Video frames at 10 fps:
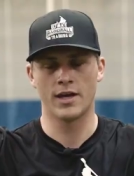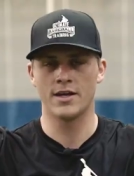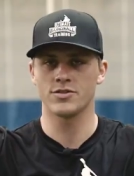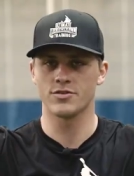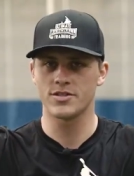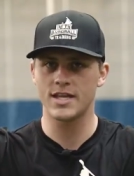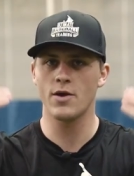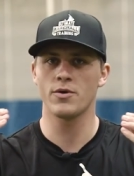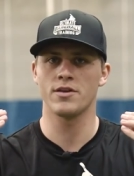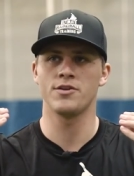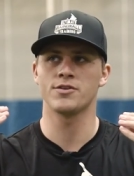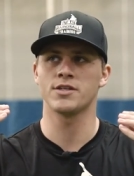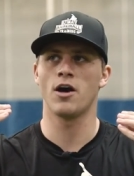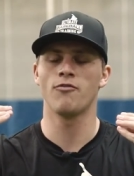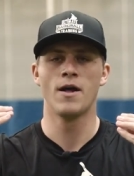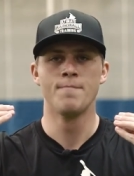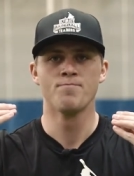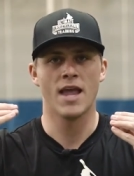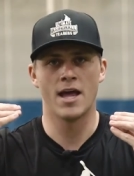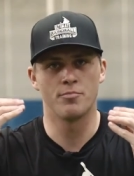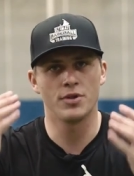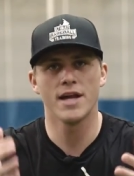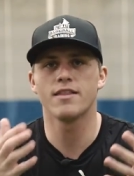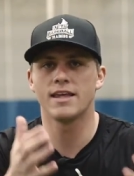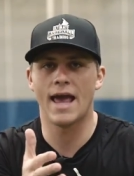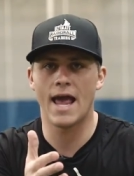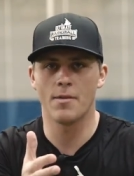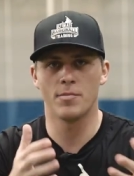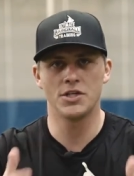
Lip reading: okay? So stay within yourself and play the game.